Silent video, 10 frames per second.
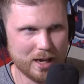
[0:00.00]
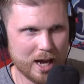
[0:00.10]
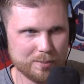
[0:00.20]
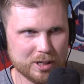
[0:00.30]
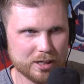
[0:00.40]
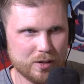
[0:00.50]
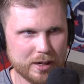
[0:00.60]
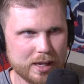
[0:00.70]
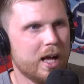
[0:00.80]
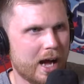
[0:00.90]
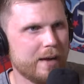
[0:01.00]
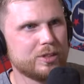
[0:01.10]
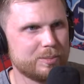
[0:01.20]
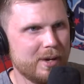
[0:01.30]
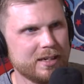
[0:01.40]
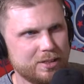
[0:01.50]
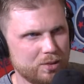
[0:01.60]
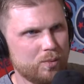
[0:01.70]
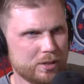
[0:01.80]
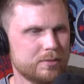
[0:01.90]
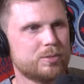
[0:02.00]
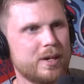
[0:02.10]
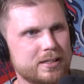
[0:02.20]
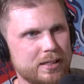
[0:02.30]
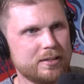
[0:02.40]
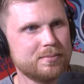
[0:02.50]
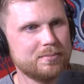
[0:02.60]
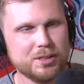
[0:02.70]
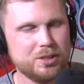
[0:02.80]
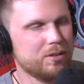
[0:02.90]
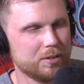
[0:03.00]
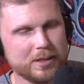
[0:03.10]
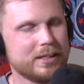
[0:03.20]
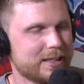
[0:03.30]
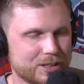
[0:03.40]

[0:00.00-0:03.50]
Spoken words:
I'm going to go ahead. I respect you want to respect him, but you don't do anything